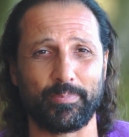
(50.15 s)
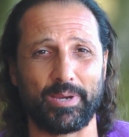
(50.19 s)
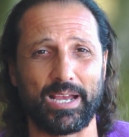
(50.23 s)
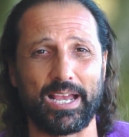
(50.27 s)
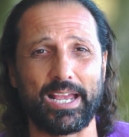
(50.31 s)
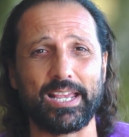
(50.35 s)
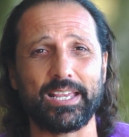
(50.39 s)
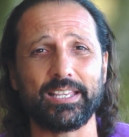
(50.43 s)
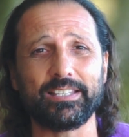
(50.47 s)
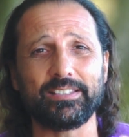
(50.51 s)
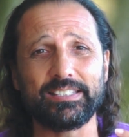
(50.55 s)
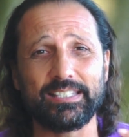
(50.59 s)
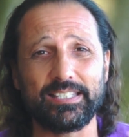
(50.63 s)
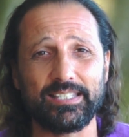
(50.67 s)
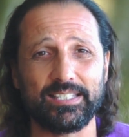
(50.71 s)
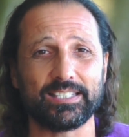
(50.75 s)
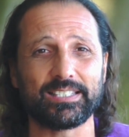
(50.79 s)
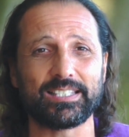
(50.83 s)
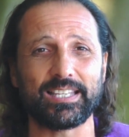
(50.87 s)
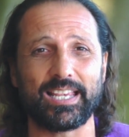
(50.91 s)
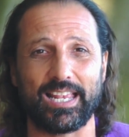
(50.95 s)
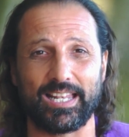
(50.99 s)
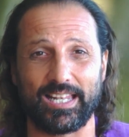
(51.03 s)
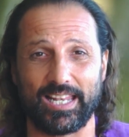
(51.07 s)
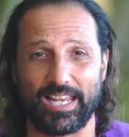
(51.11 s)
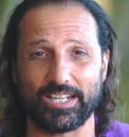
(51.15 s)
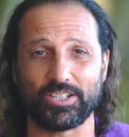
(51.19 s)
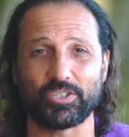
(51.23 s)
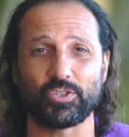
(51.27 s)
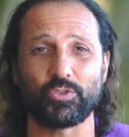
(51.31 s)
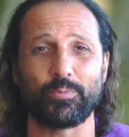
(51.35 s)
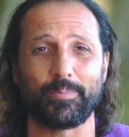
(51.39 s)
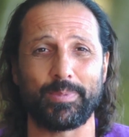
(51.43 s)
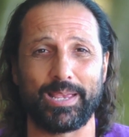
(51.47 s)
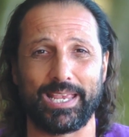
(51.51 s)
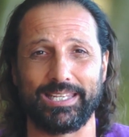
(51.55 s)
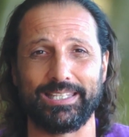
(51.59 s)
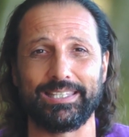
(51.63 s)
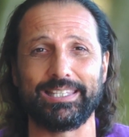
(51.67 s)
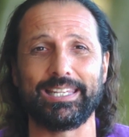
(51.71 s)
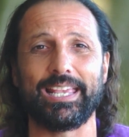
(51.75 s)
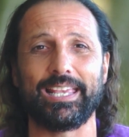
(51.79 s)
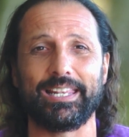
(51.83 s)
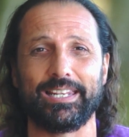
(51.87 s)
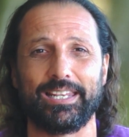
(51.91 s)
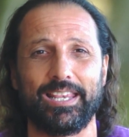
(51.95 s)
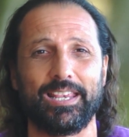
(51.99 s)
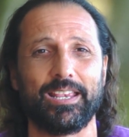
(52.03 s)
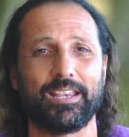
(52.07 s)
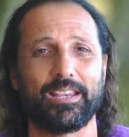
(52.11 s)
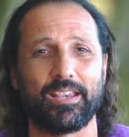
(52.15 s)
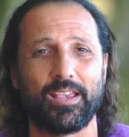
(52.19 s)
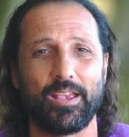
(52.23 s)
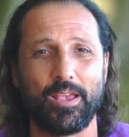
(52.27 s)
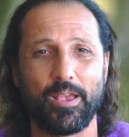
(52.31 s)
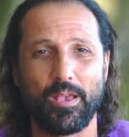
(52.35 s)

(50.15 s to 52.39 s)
by these electromagnetic